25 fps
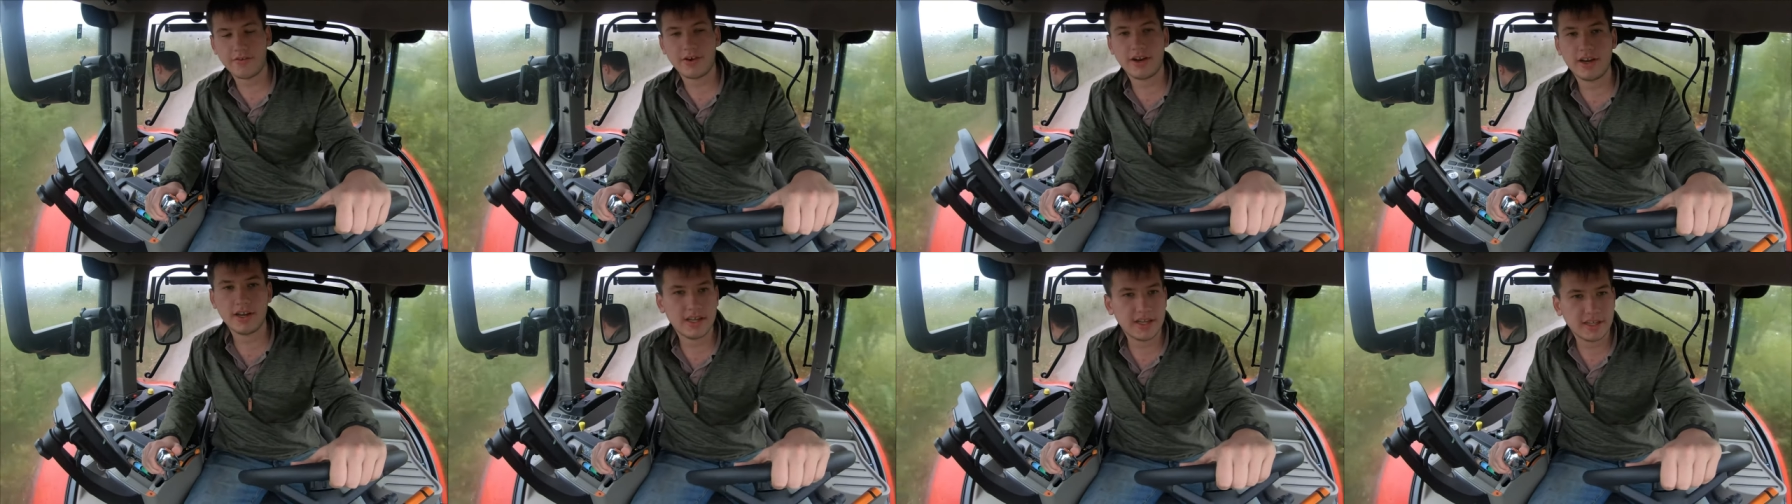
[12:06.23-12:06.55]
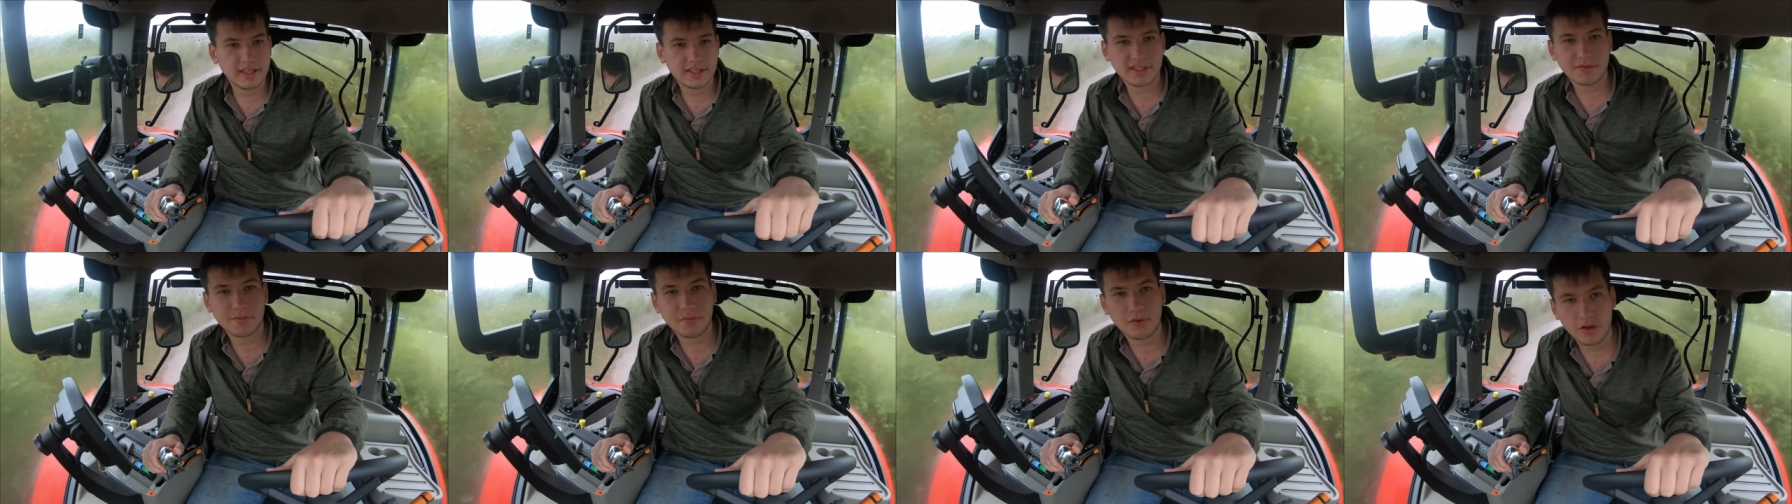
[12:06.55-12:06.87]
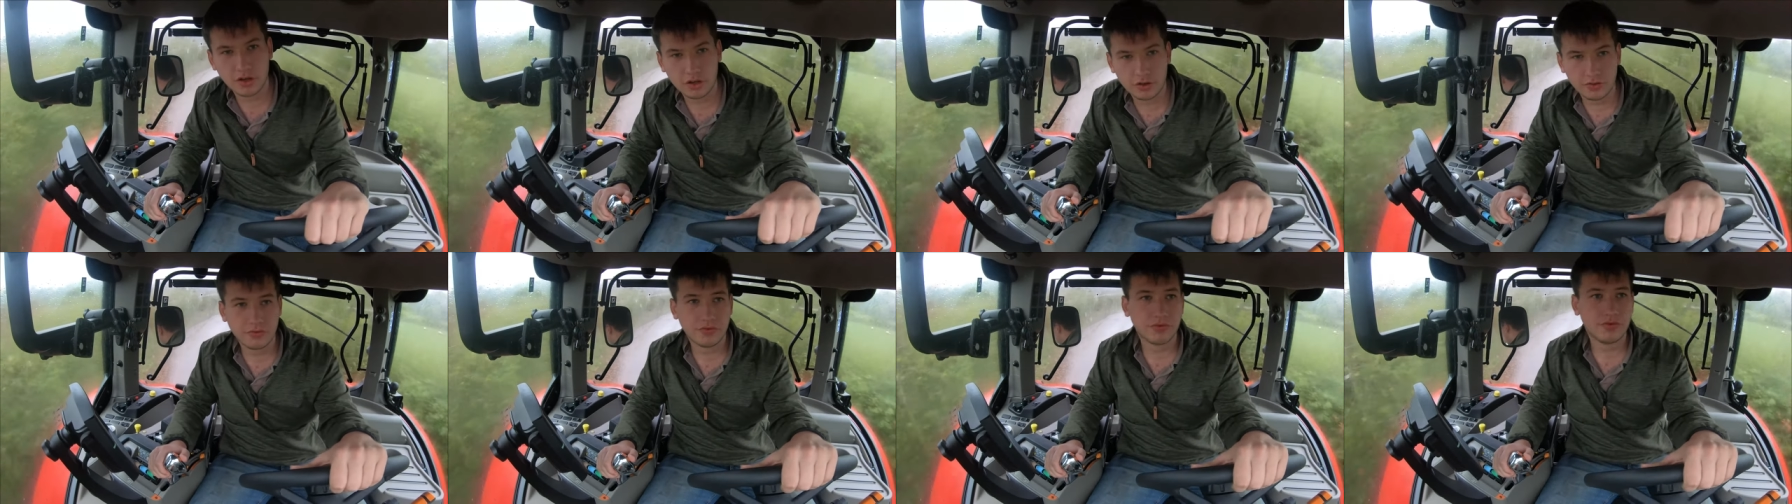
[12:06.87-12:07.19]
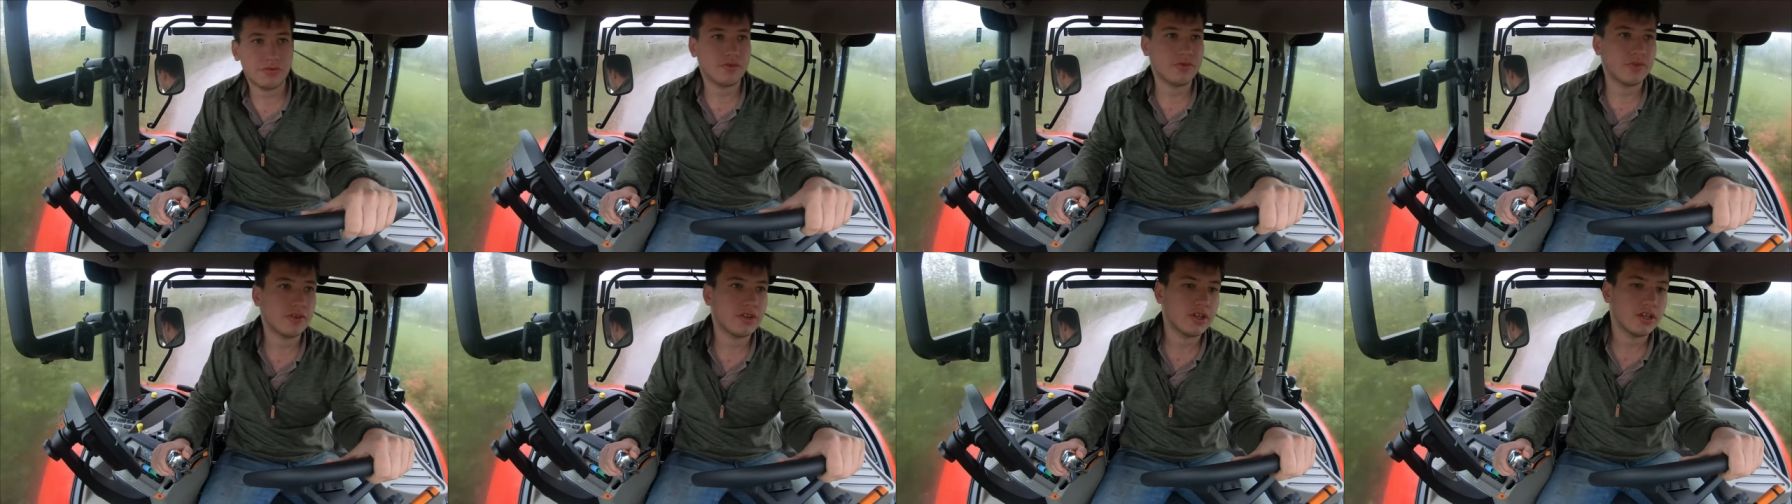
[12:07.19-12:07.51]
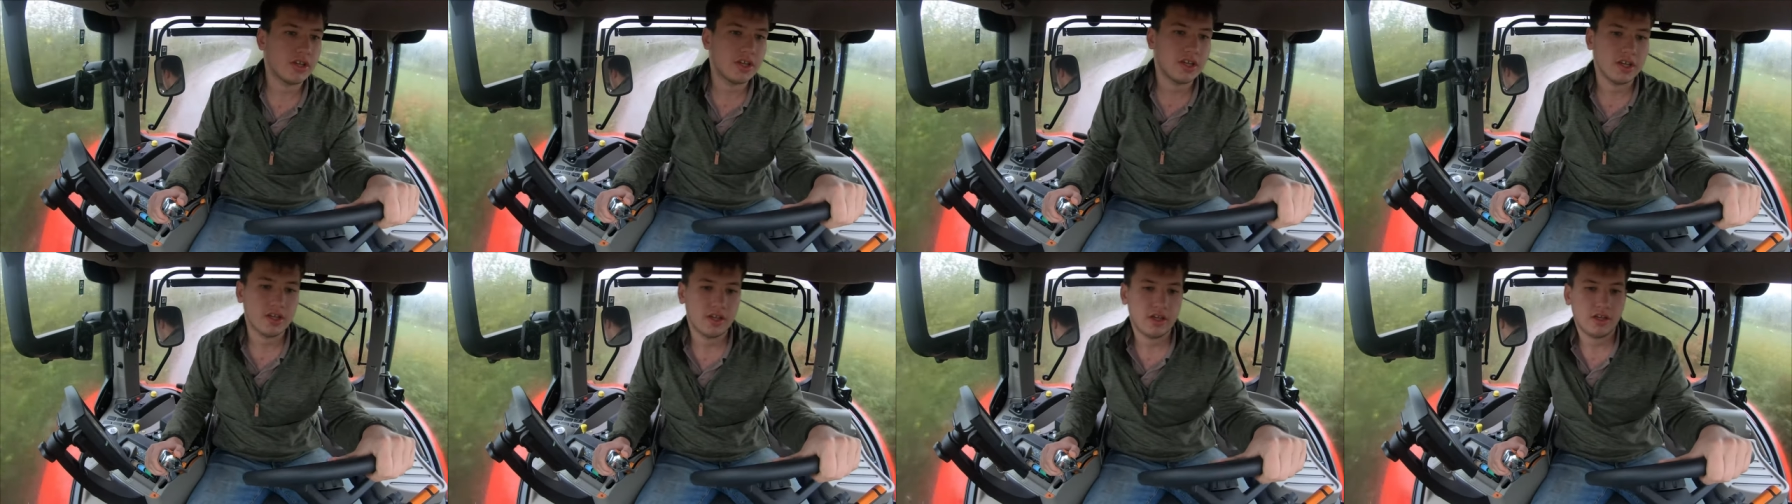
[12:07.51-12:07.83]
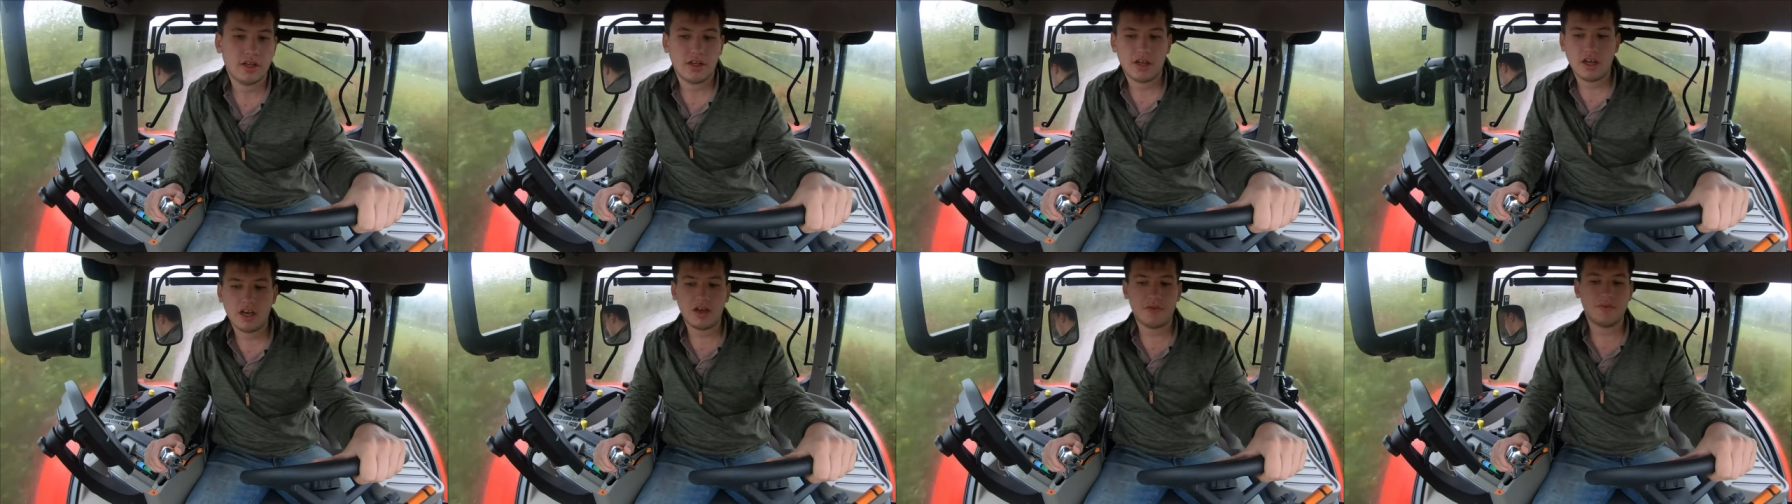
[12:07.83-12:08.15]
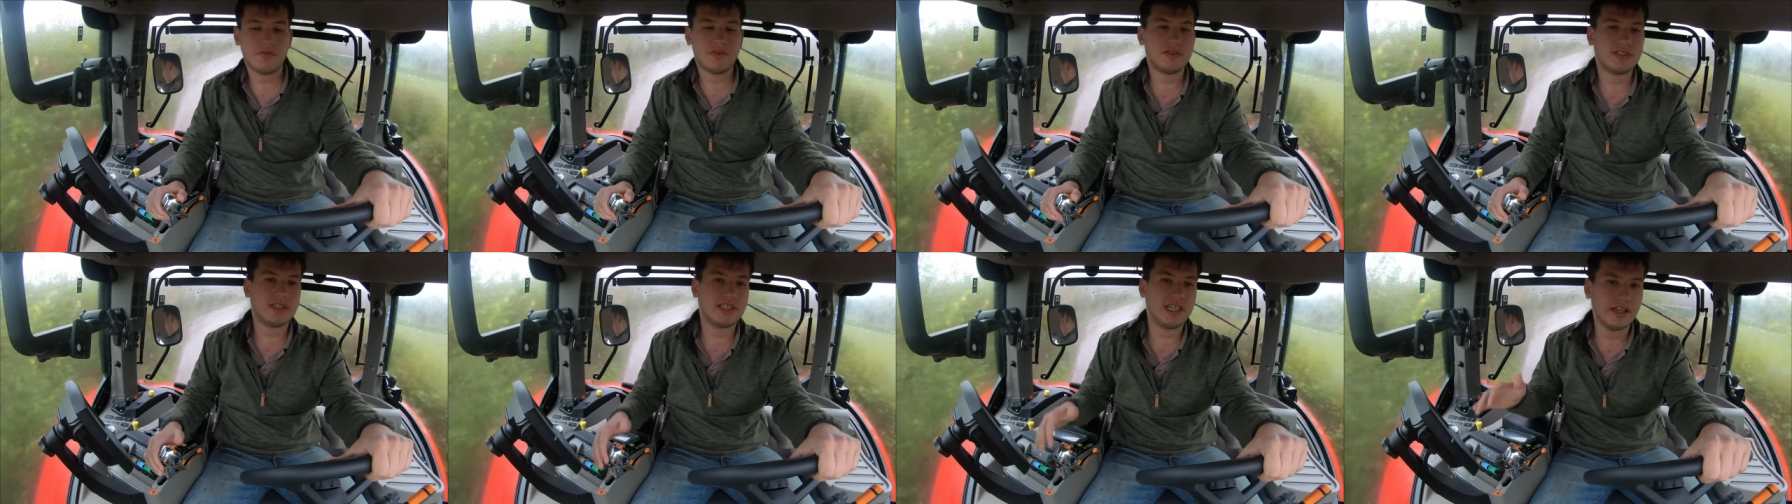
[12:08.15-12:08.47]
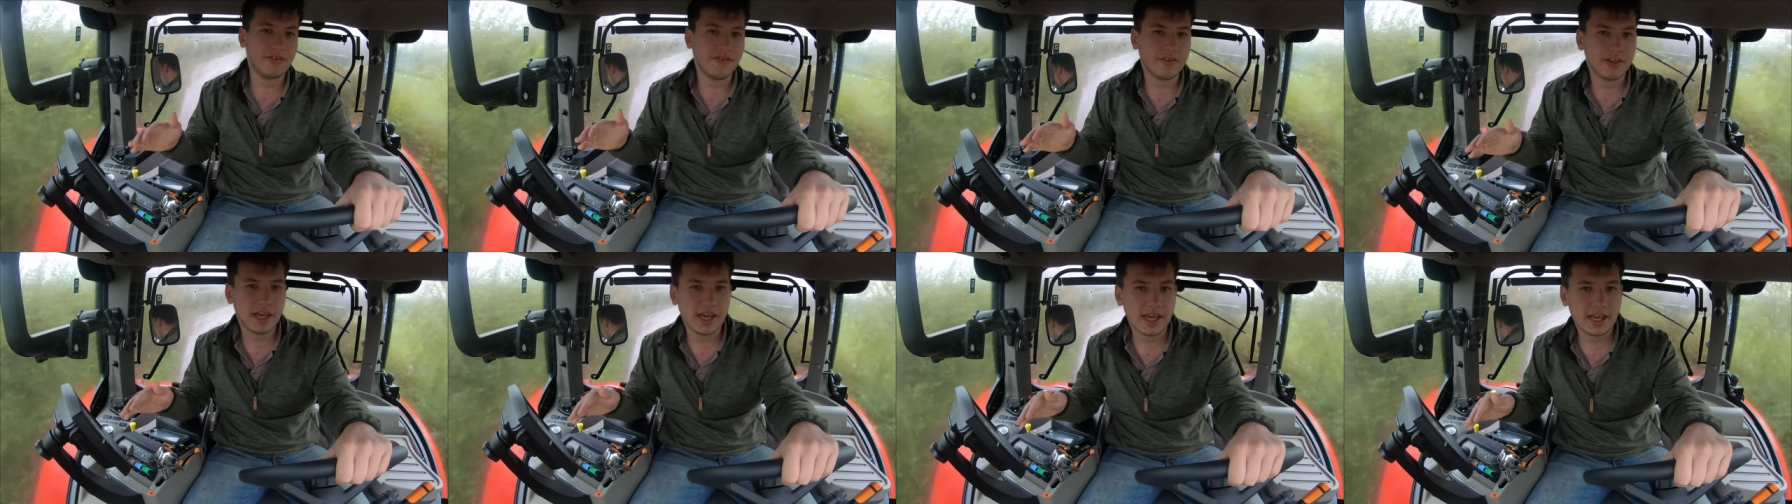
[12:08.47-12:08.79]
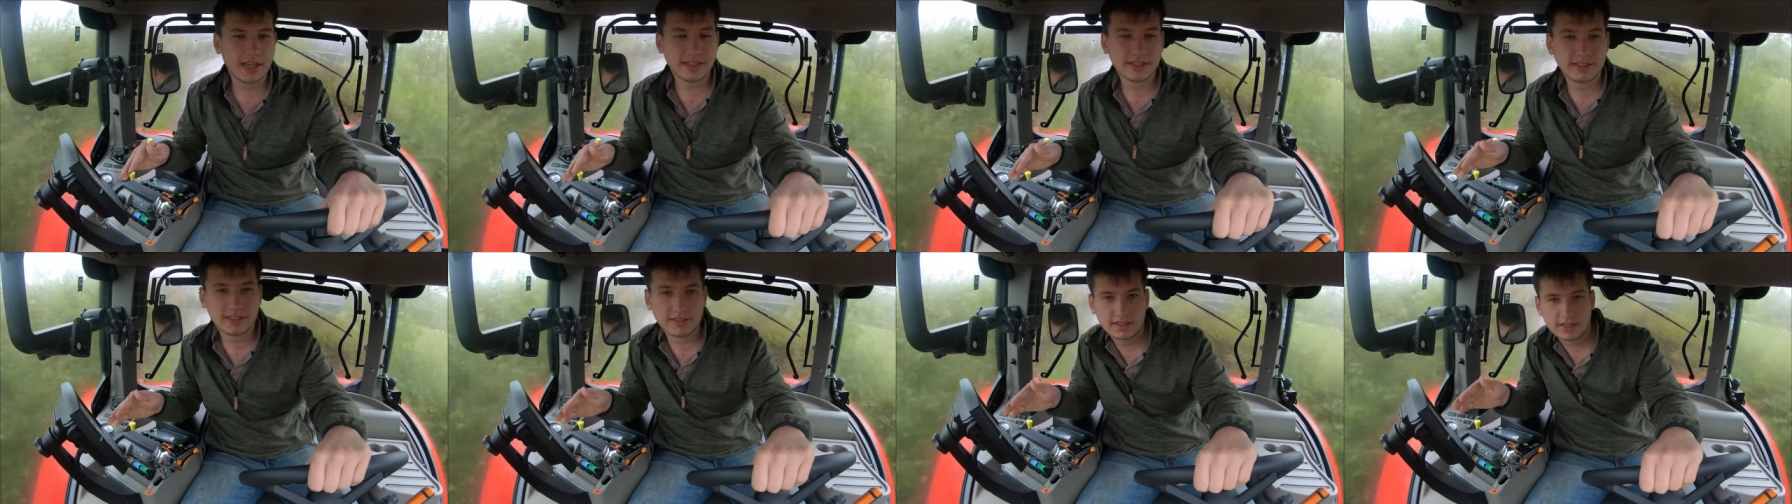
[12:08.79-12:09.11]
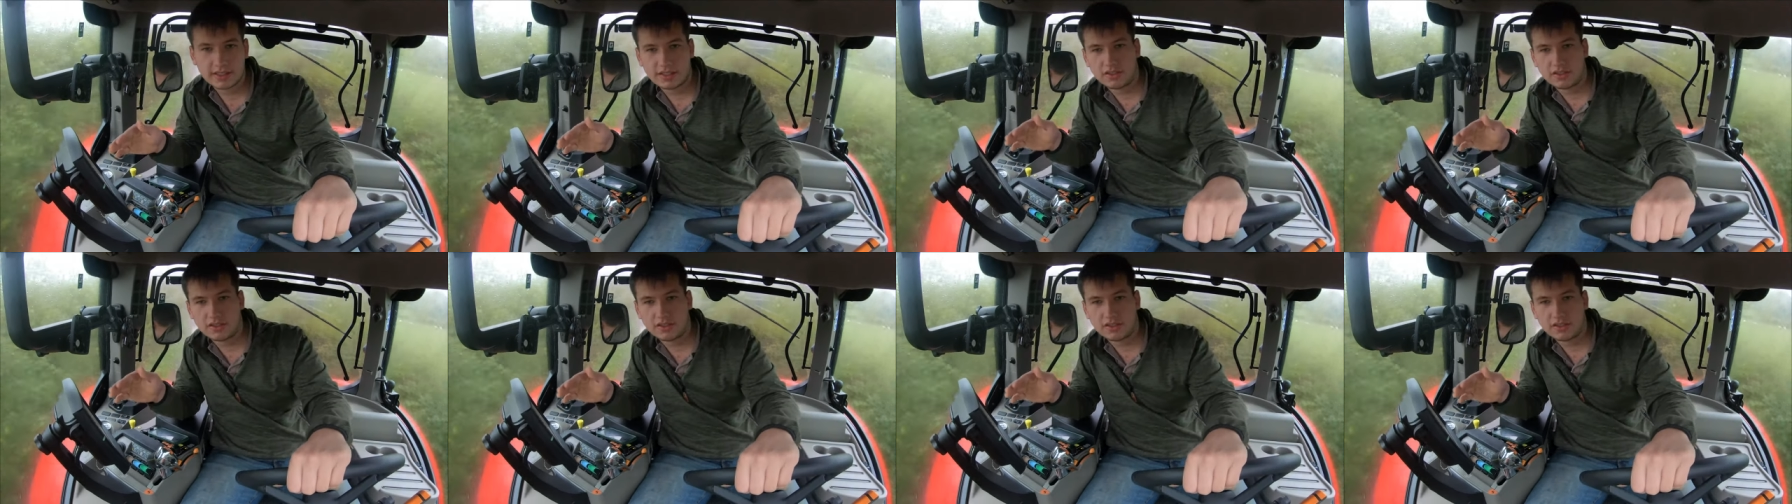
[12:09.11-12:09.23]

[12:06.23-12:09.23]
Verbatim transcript: really is smooth. Uh, the C V X